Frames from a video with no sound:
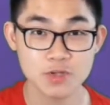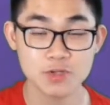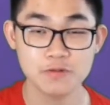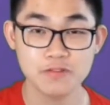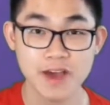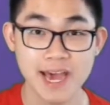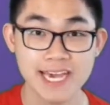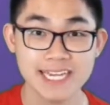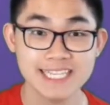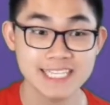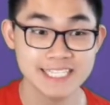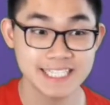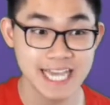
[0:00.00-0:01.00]
to find
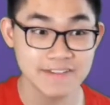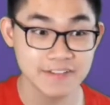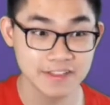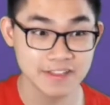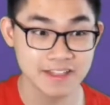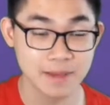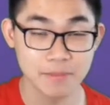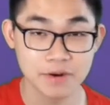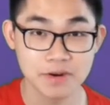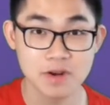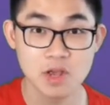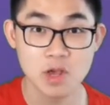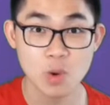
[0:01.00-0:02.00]
the 7th
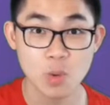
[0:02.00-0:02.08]
number